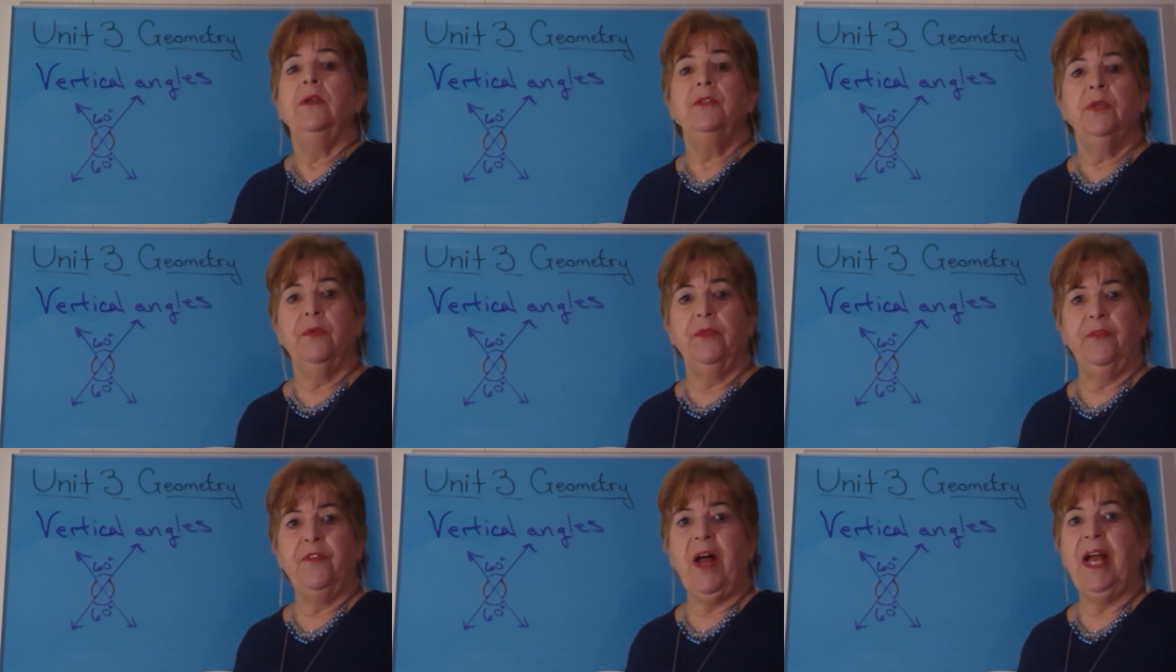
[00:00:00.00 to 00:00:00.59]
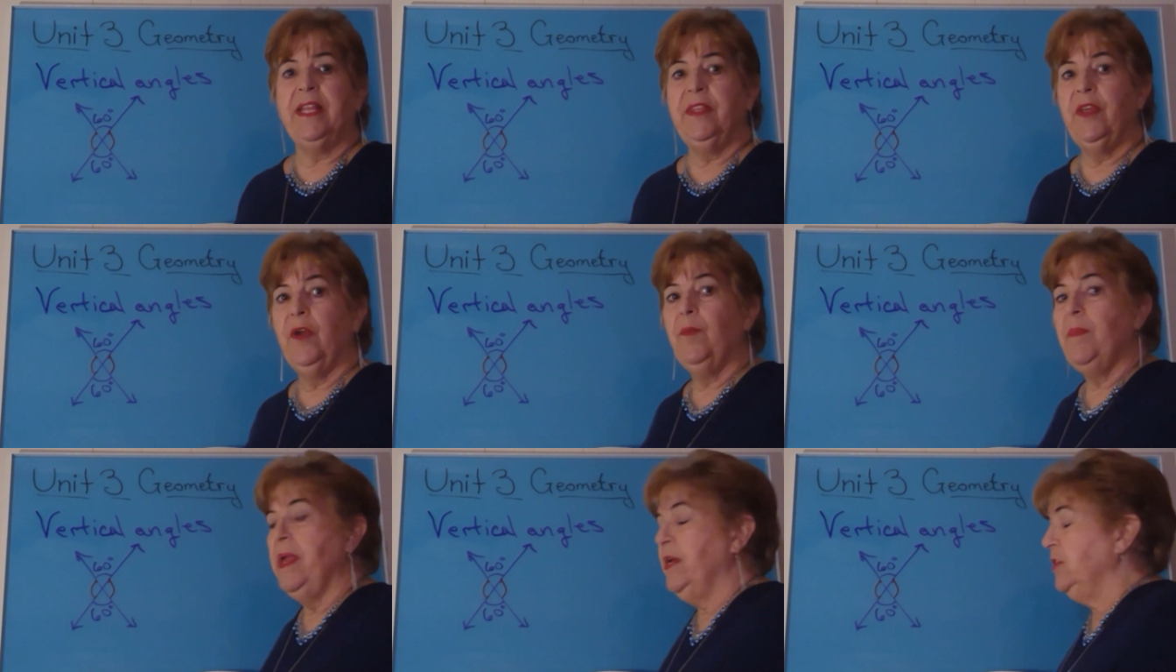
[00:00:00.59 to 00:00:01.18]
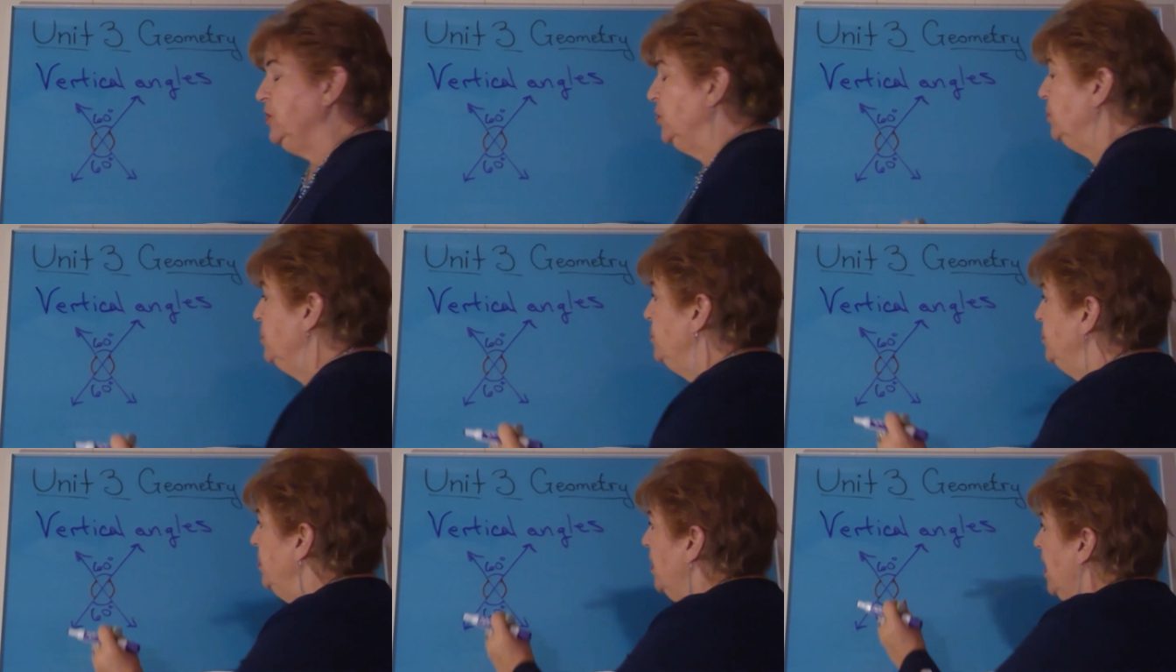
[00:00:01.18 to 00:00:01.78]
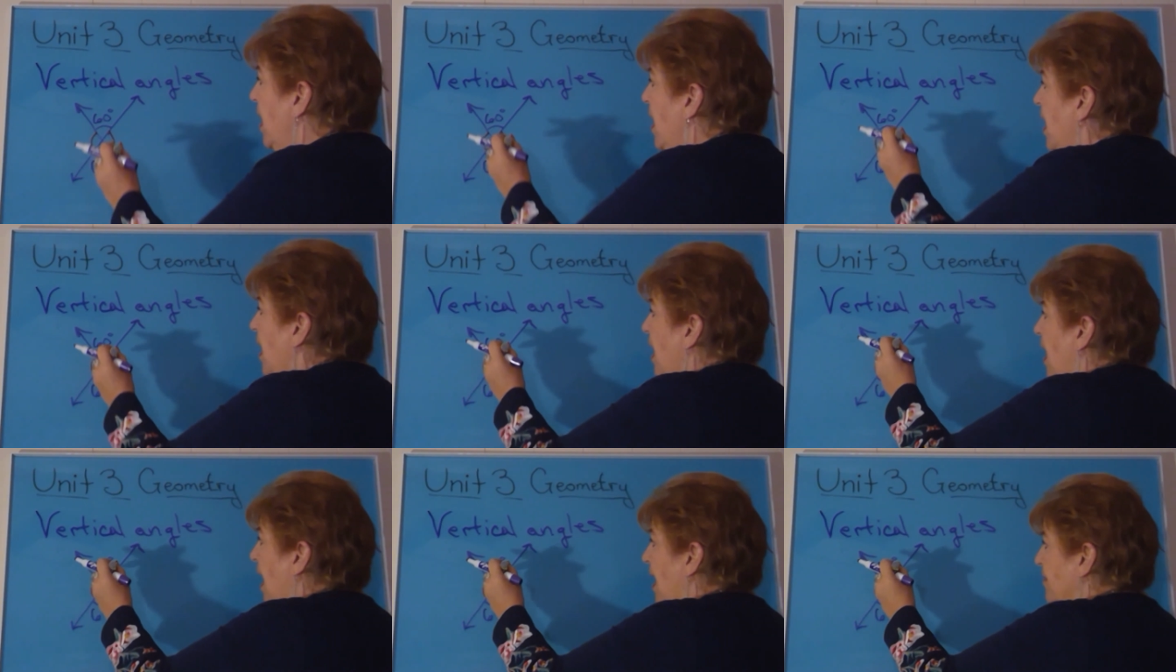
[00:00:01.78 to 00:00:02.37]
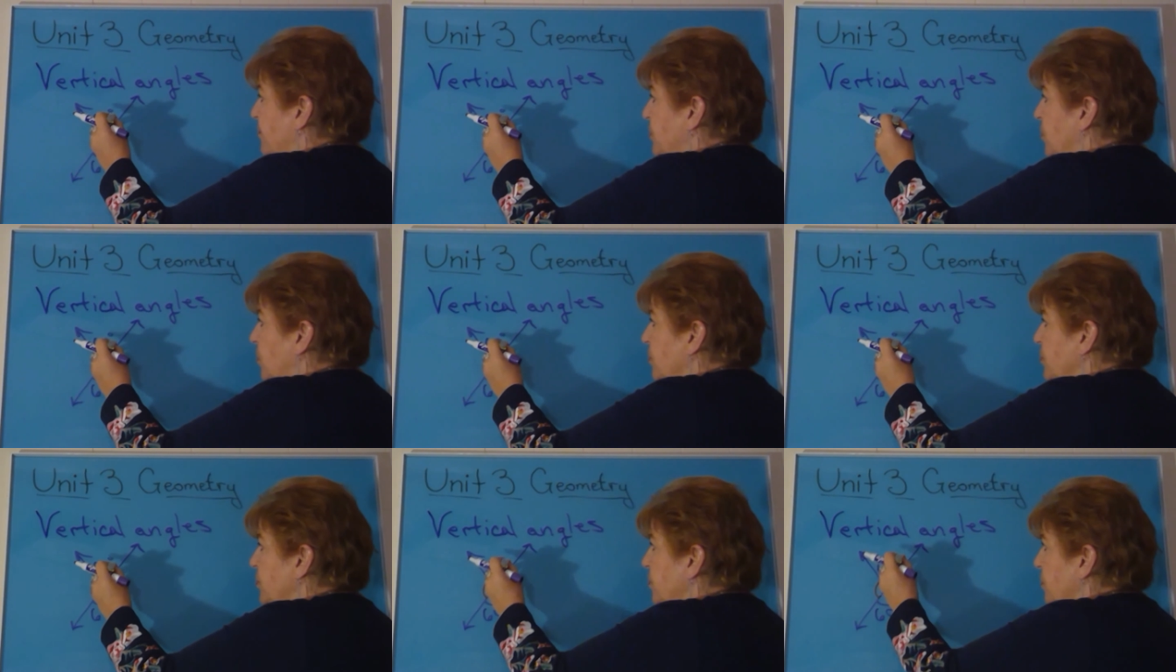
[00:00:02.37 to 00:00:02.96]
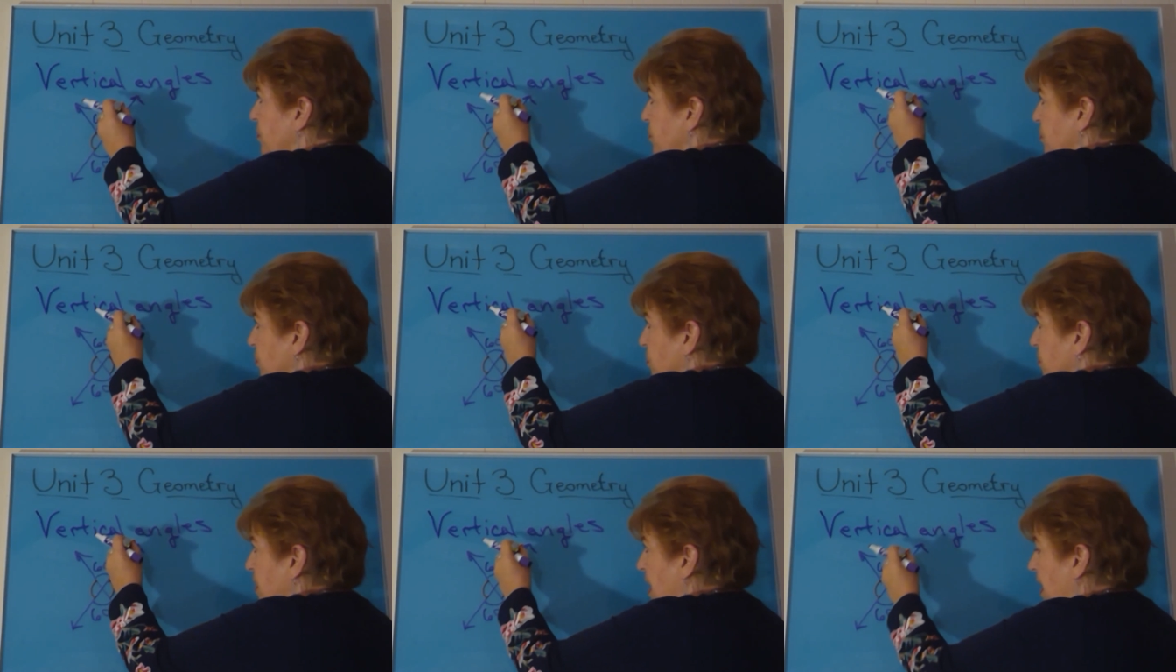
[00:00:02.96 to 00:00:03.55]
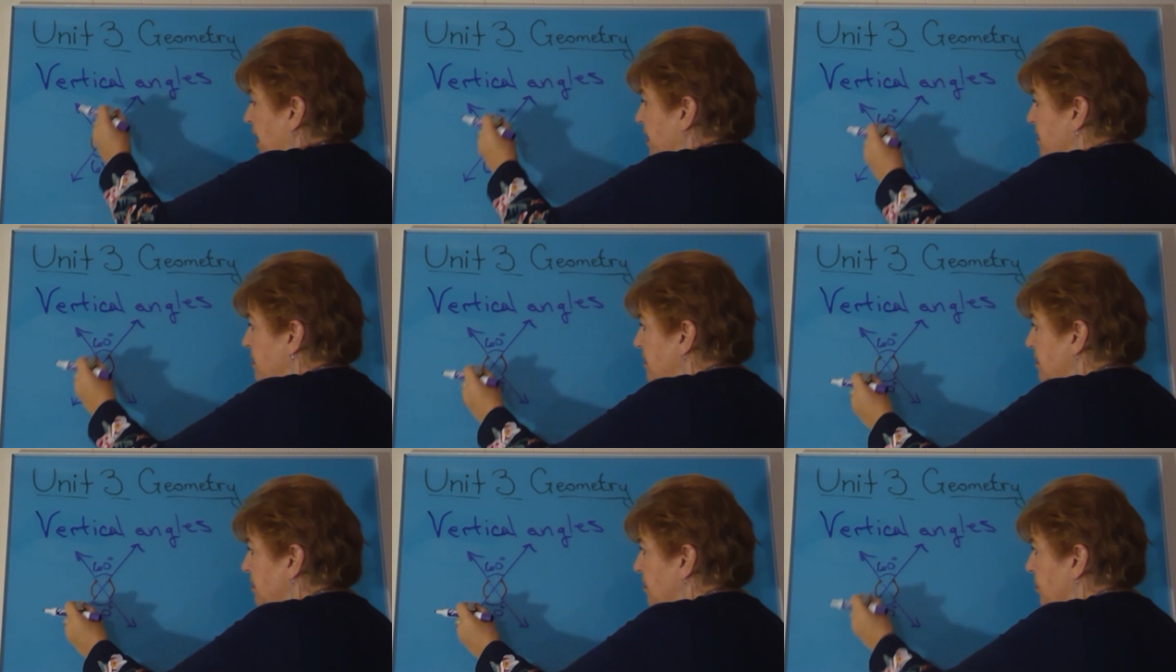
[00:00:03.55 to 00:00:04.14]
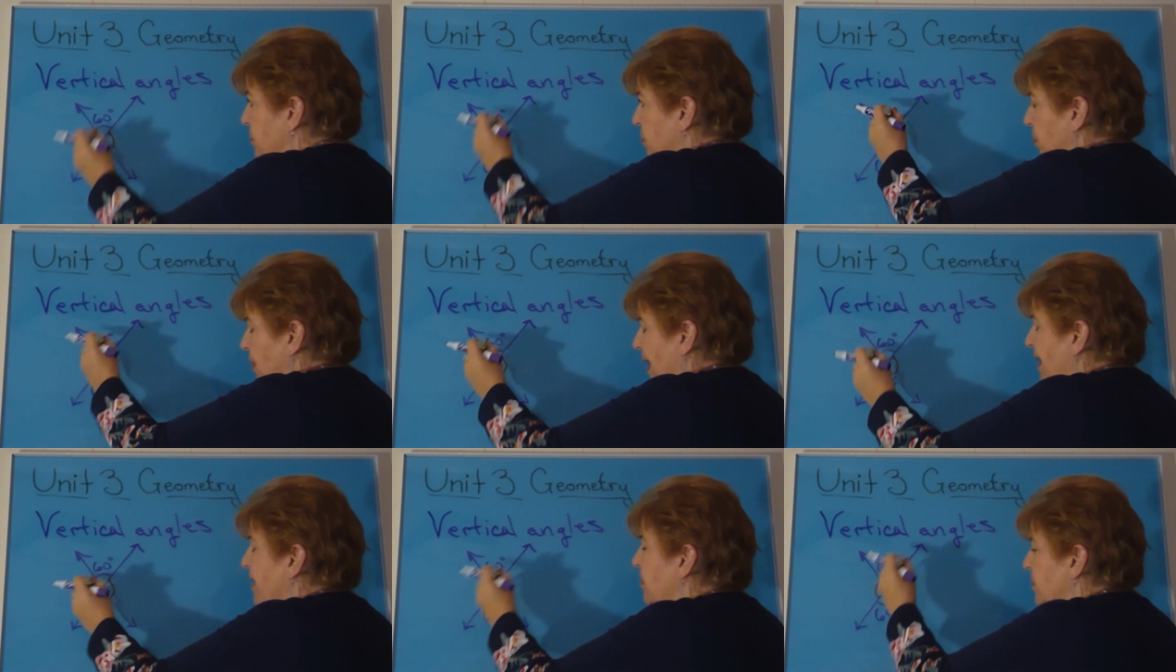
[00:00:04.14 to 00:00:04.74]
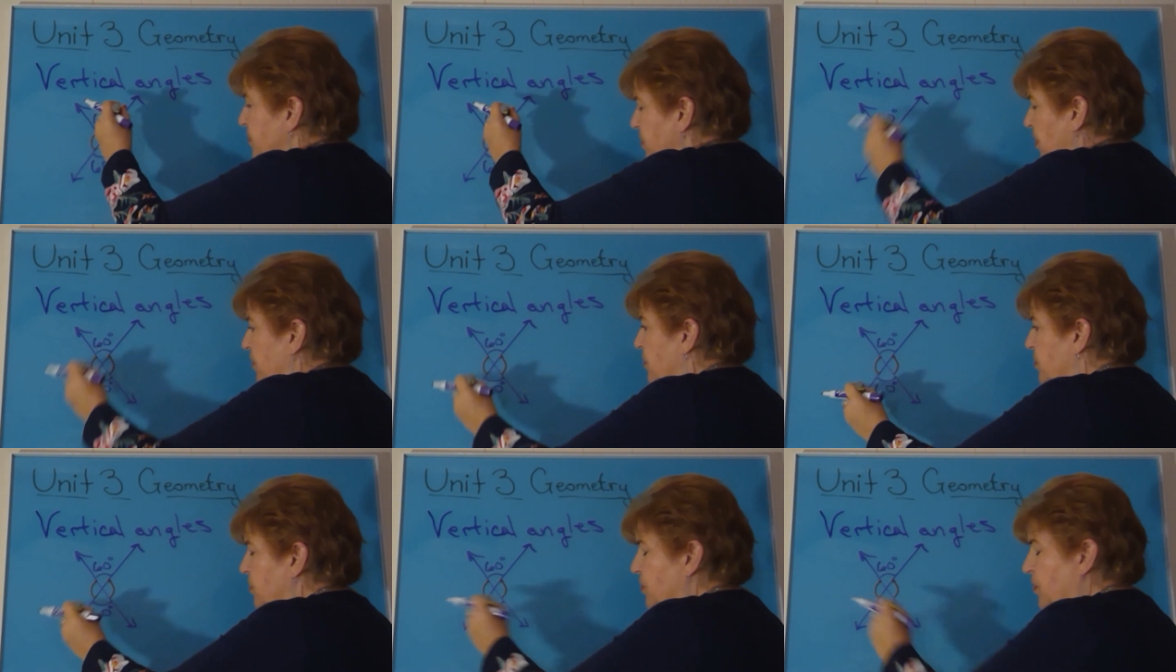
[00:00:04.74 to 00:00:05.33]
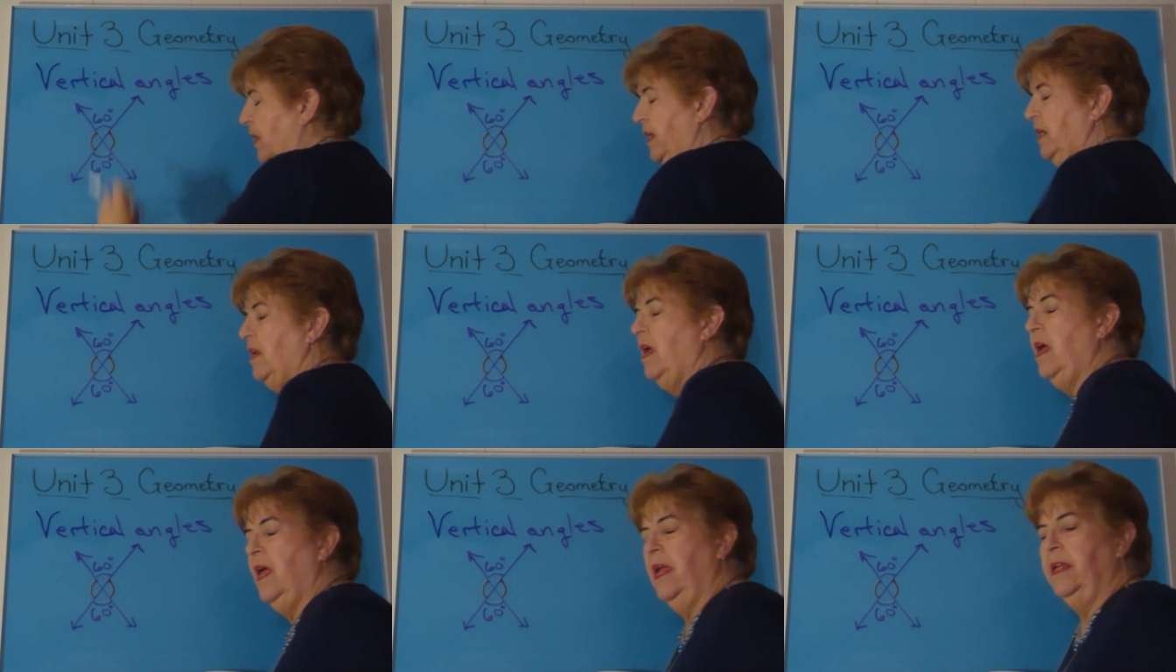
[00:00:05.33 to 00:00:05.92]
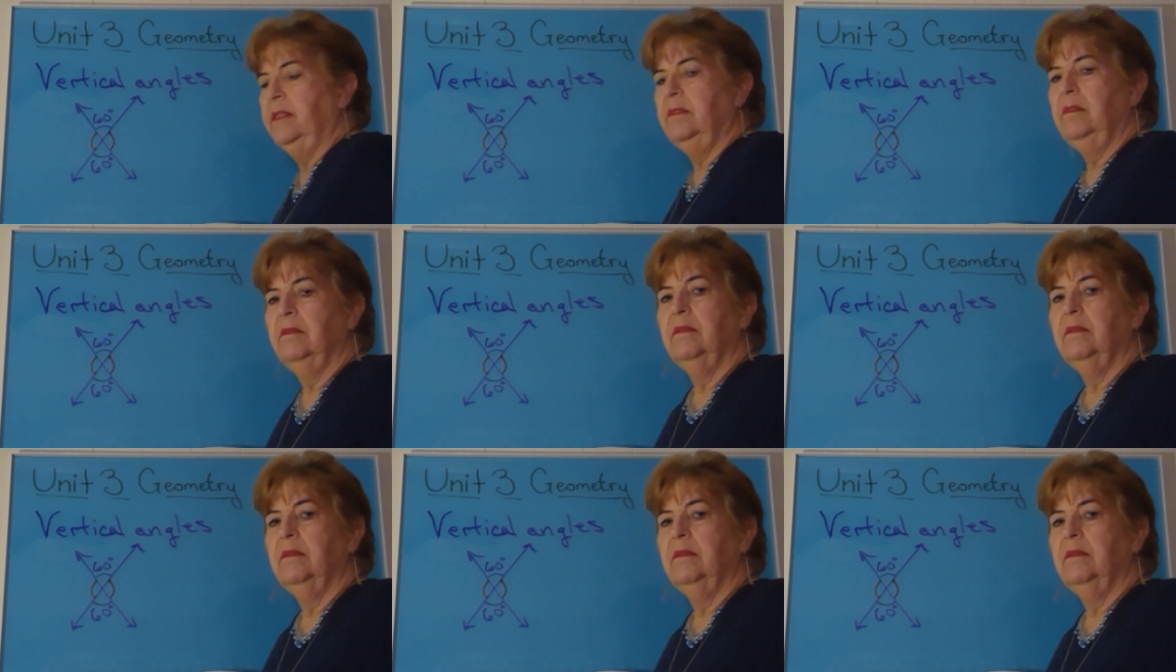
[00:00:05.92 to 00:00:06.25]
To find their measures, I've told you that two lines or two angles on a straight line